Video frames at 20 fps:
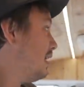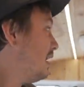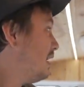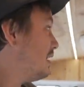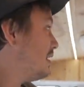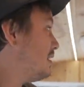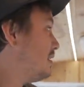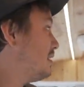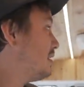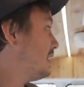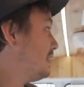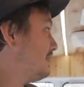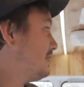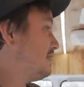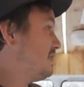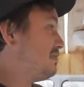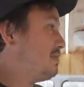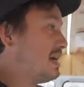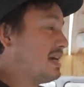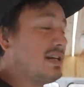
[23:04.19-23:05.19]
Uh, if
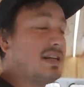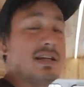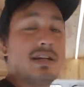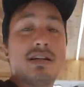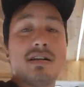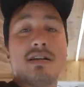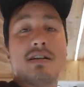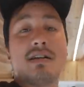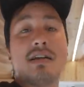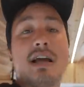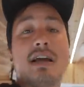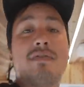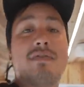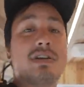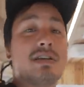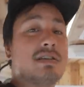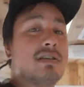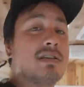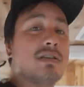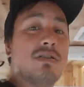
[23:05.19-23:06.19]
you've been here every
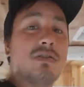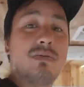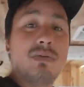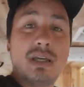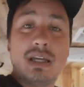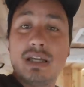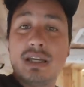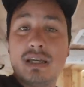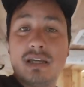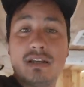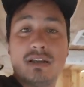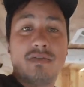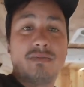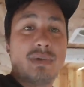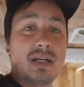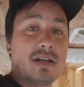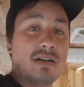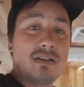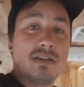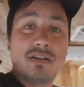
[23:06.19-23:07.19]
single week and you've
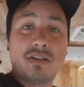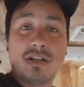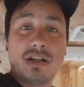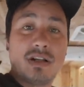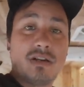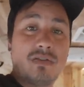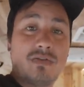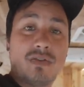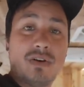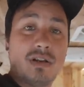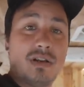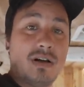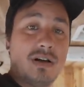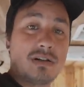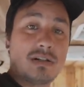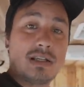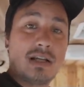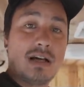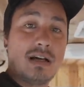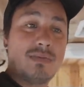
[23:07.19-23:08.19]
been on this channel for a long
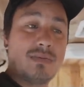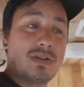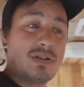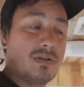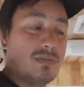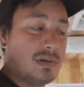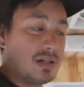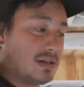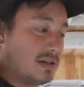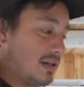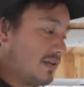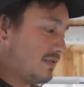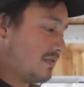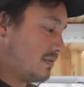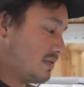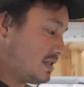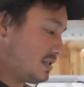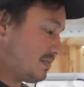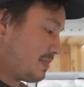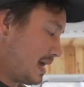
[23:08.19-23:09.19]
time, so much love and
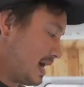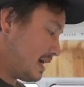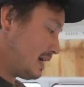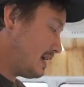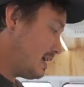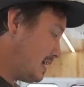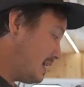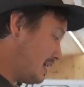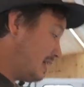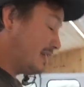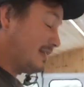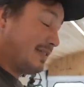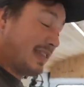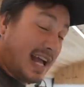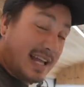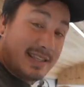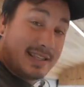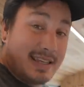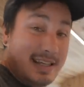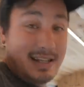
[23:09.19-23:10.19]
respect.
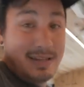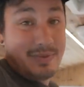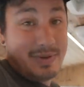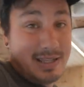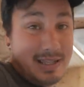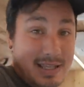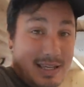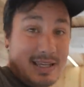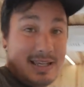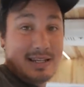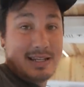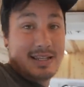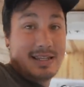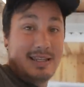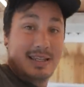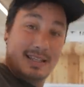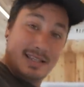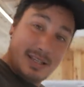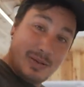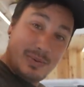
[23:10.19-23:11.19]
That's going to be the end of
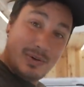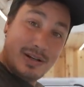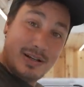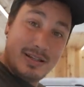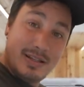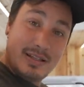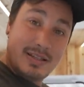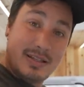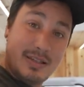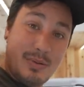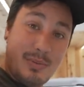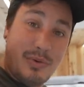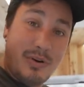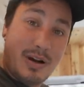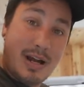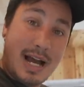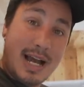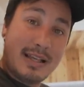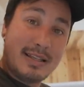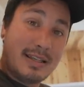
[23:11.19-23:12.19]
this one. This is your boy
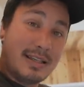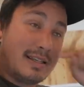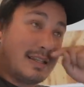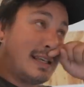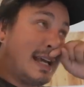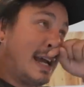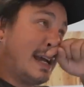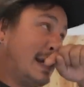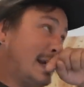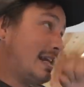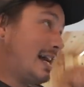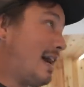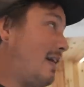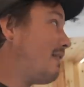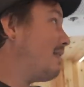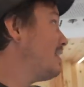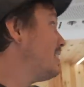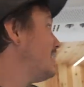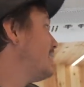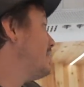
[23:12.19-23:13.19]
Isaac signing out.